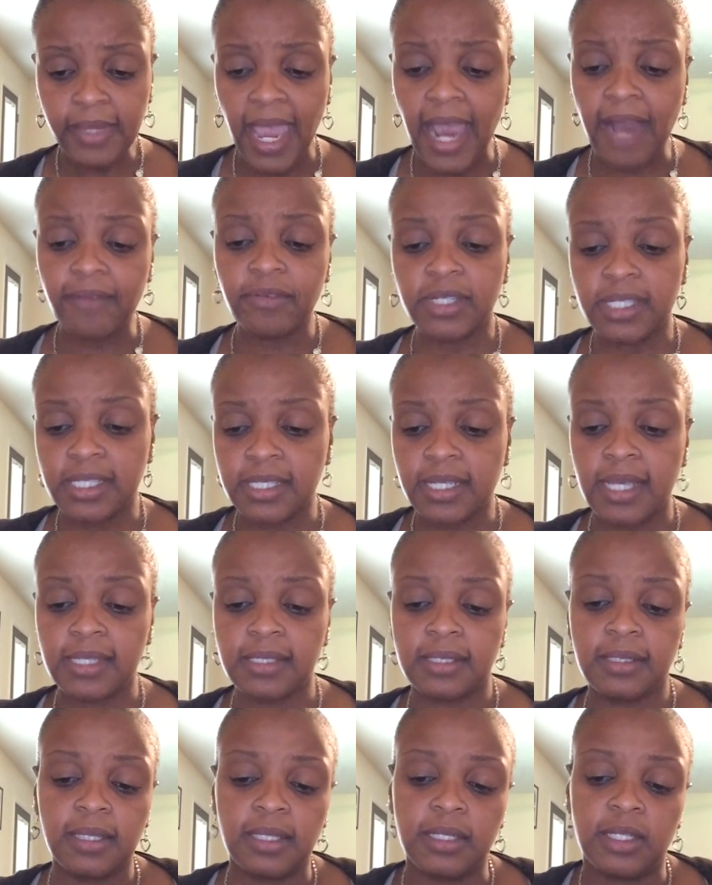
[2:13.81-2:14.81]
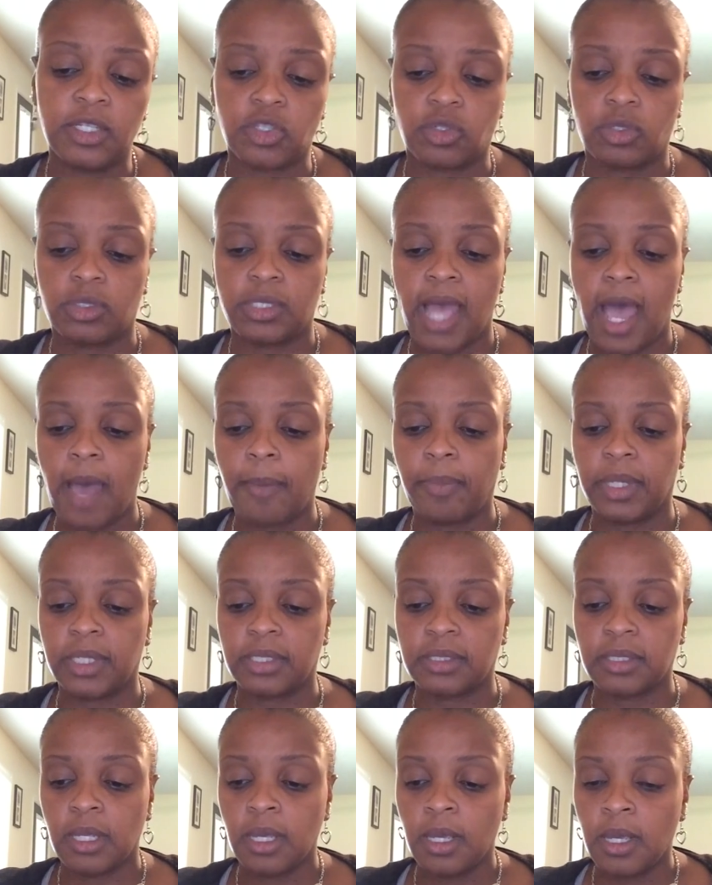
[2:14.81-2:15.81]
After discussing the additional
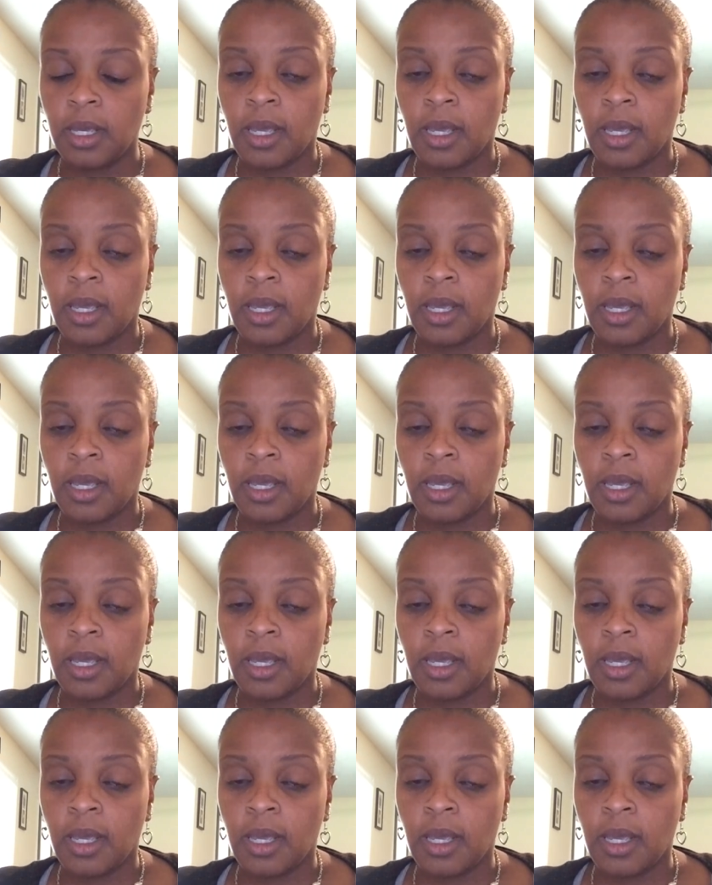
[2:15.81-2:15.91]
topics,